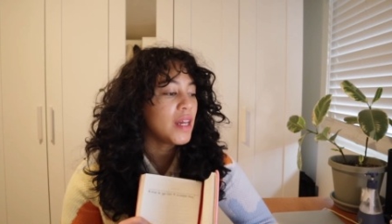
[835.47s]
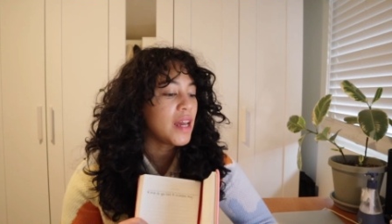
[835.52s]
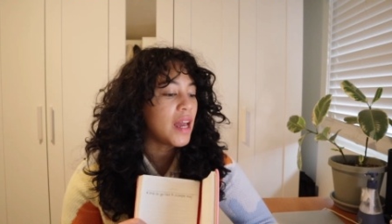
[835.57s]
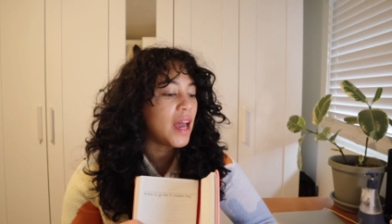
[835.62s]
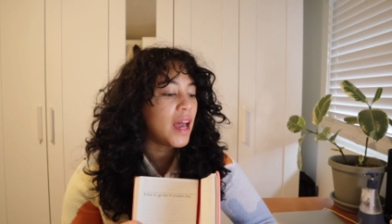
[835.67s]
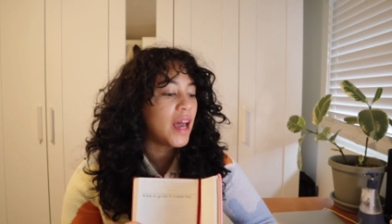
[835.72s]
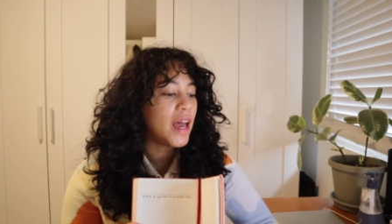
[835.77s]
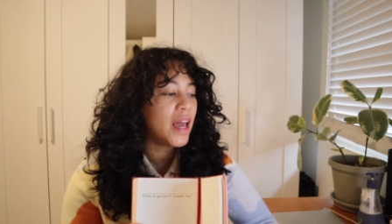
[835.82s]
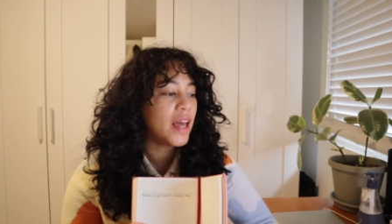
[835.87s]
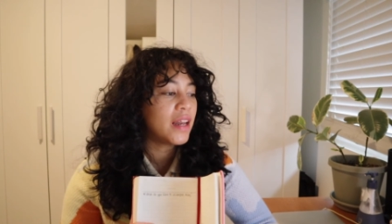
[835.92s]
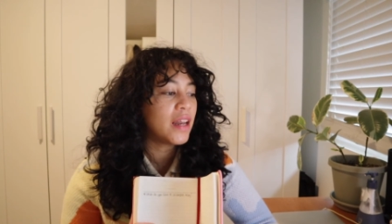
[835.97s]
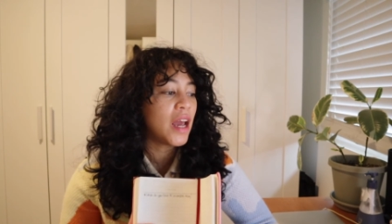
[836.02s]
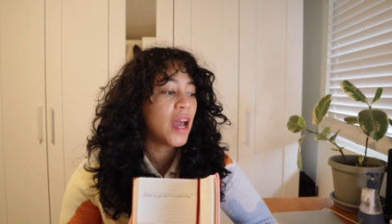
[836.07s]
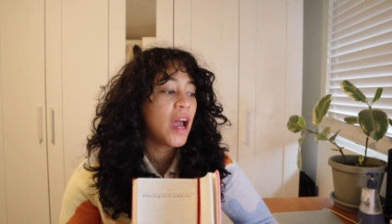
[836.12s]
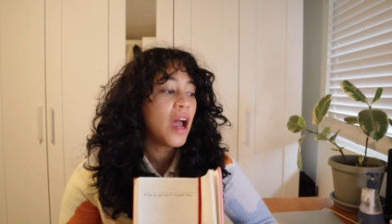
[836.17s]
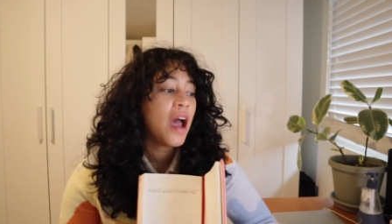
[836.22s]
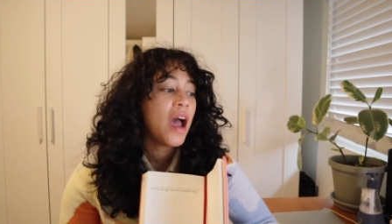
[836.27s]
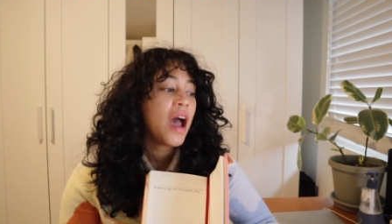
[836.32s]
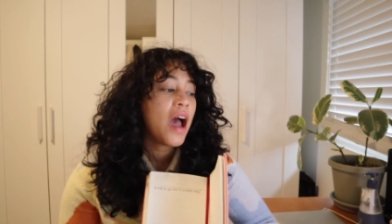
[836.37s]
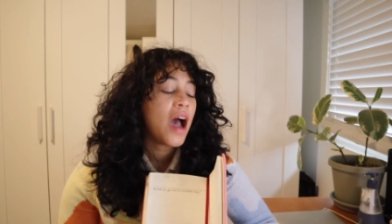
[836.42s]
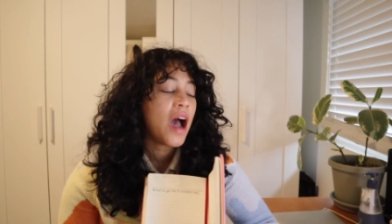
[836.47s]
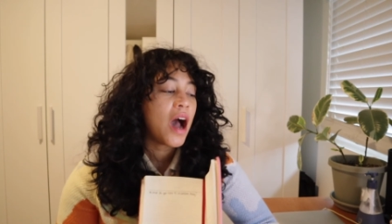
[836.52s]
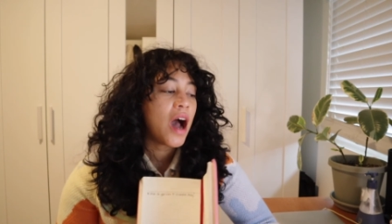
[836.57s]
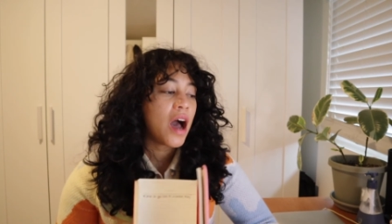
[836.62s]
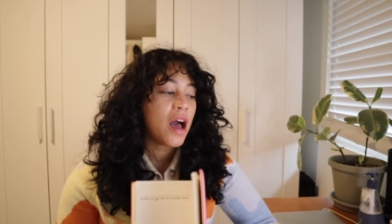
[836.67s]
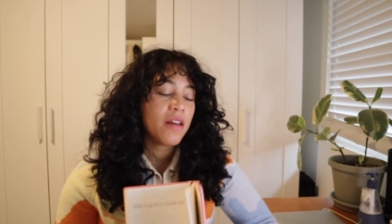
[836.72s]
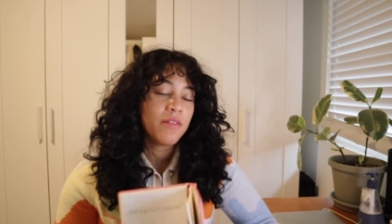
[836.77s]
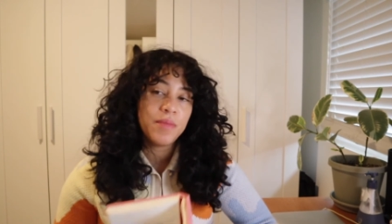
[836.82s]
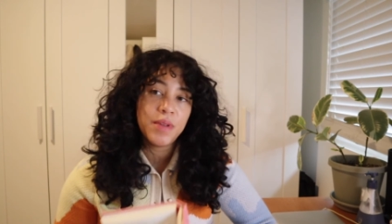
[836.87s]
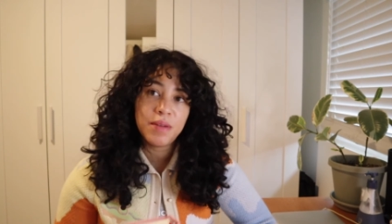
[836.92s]
And
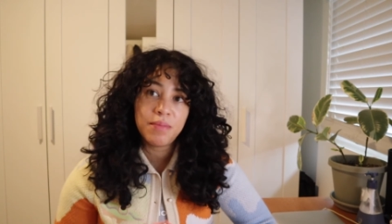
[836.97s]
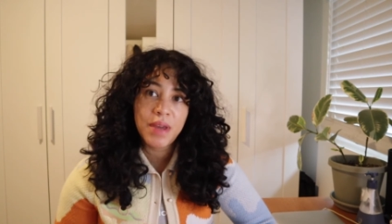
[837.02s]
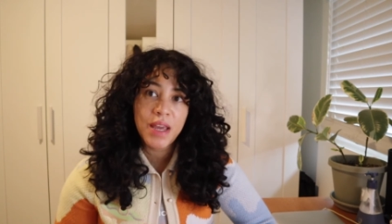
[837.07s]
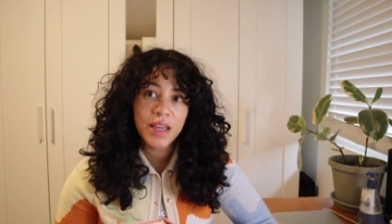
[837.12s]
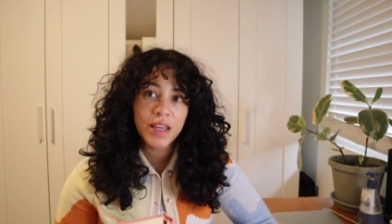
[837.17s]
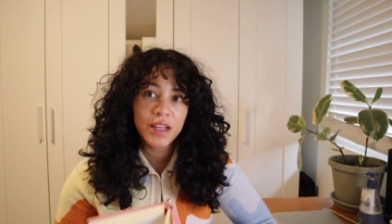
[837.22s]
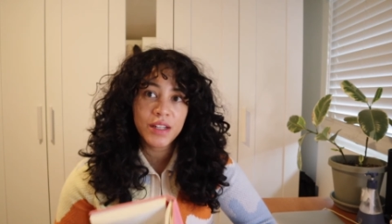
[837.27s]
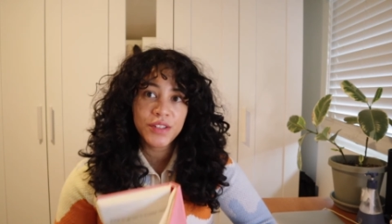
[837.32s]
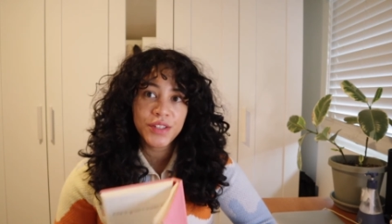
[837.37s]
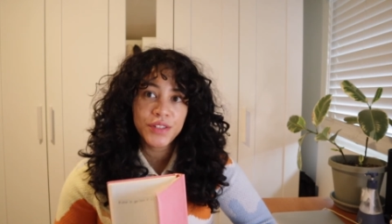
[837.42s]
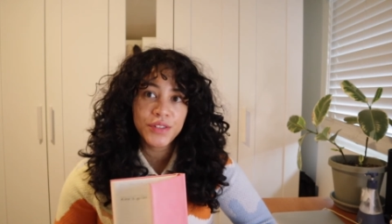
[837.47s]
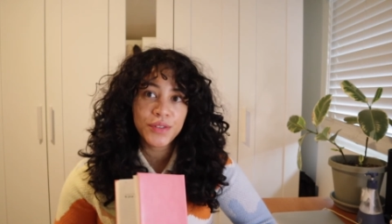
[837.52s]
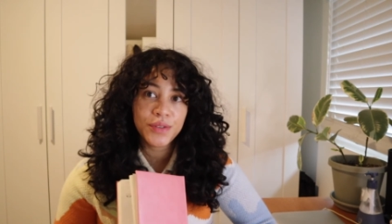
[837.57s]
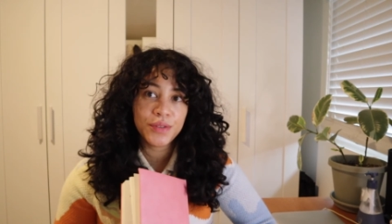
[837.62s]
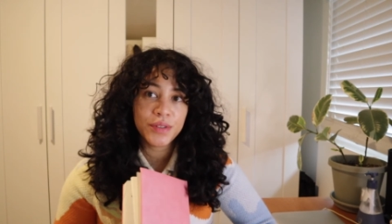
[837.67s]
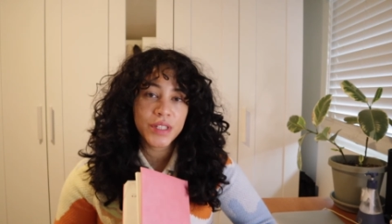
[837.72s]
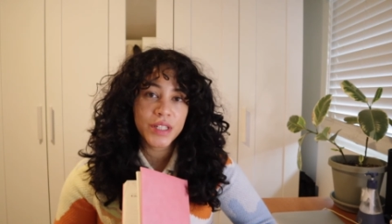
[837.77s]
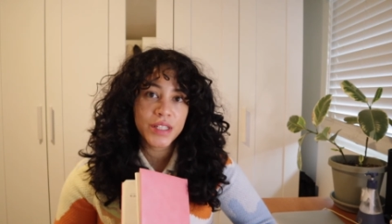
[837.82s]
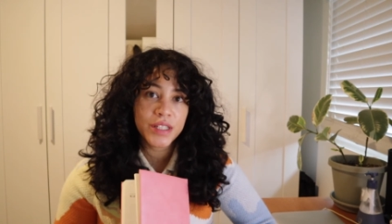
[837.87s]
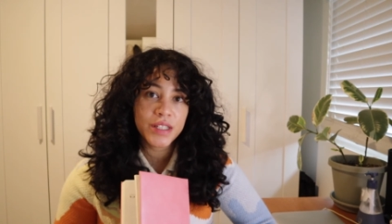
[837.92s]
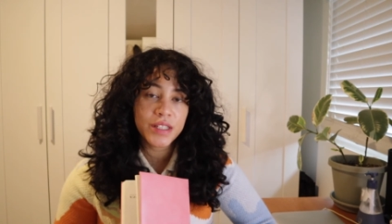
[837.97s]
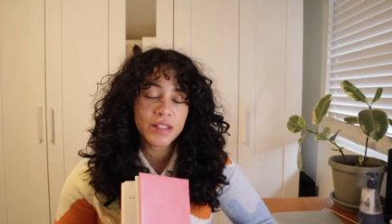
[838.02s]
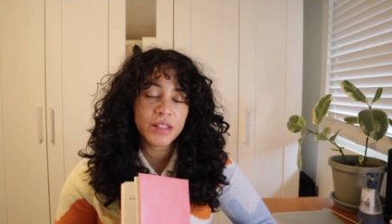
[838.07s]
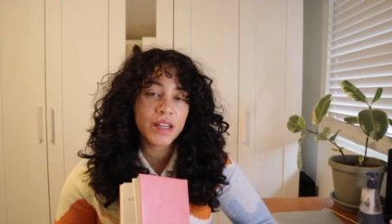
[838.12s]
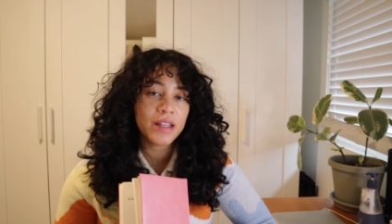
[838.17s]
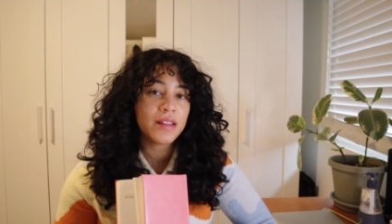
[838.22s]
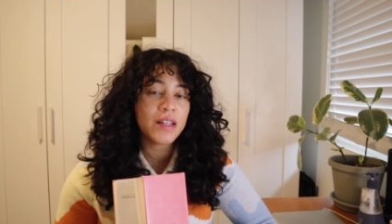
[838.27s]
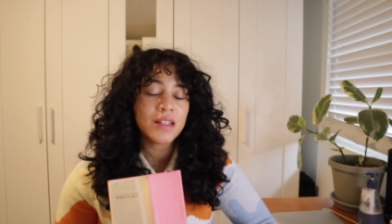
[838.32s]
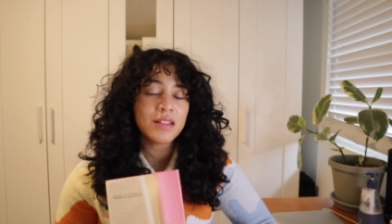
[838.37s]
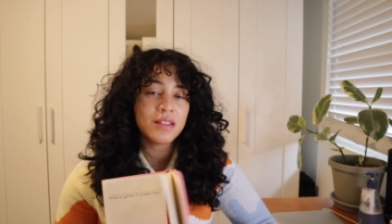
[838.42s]
I've been making to-do lists,
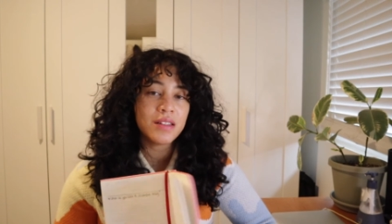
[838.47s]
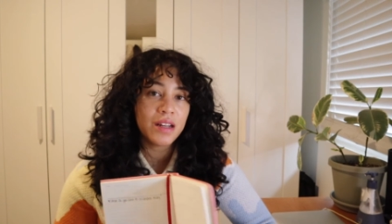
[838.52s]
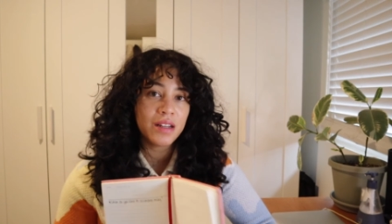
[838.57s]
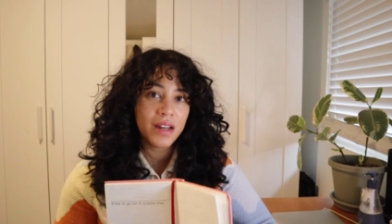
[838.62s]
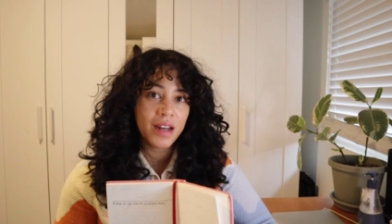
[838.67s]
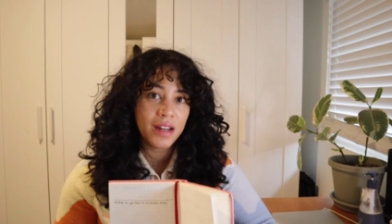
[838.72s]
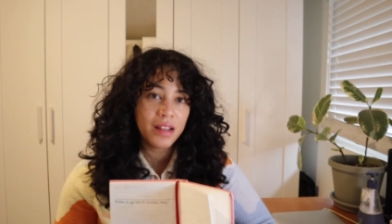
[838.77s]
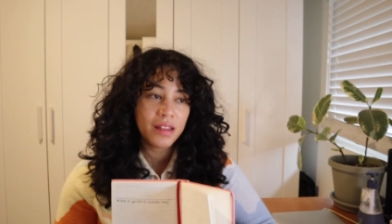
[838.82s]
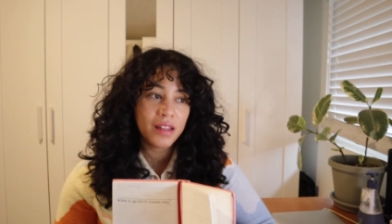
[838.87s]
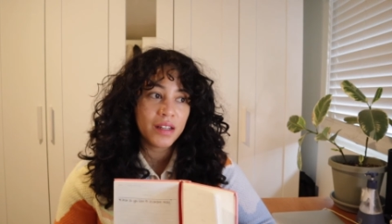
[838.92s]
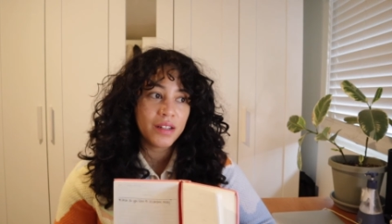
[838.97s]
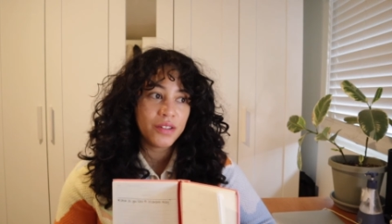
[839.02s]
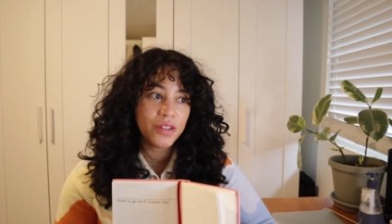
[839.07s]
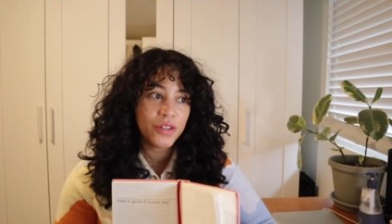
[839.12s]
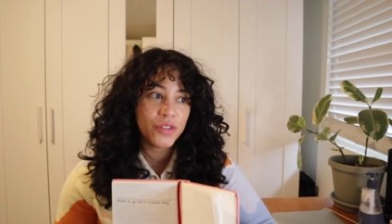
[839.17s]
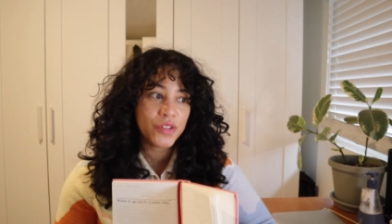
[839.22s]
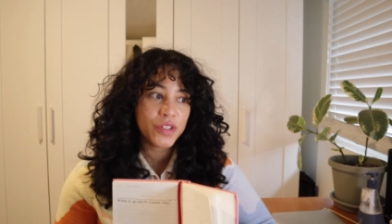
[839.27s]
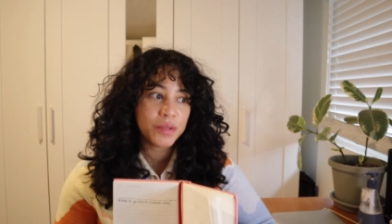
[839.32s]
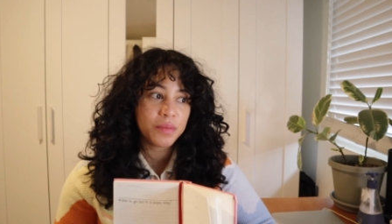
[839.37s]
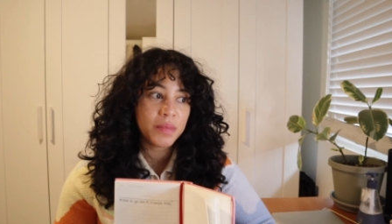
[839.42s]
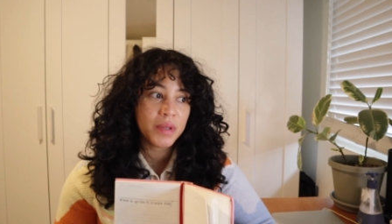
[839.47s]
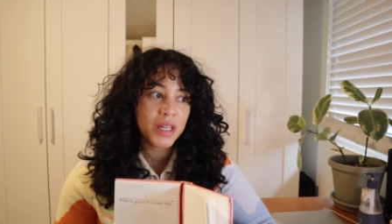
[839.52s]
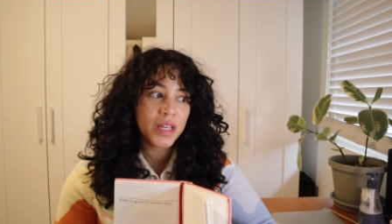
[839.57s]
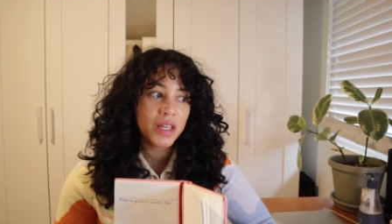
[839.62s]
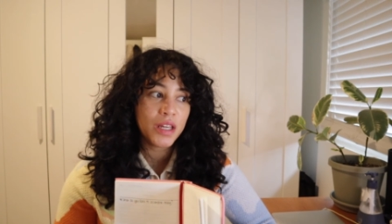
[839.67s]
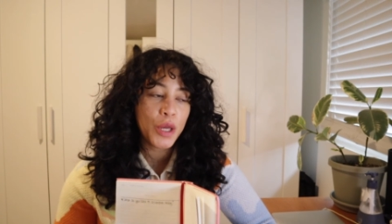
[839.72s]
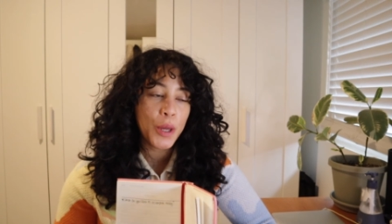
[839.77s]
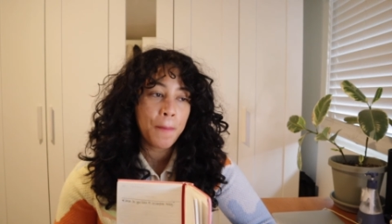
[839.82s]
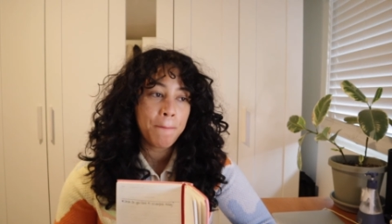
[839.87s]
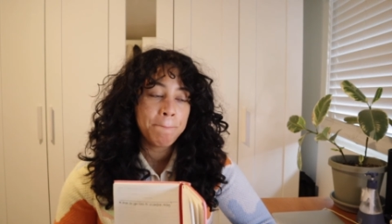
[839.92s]
like that's not anything new to
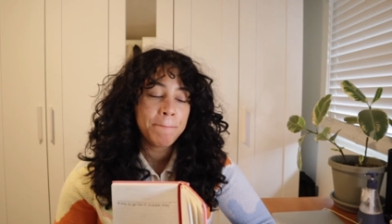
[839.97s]
me,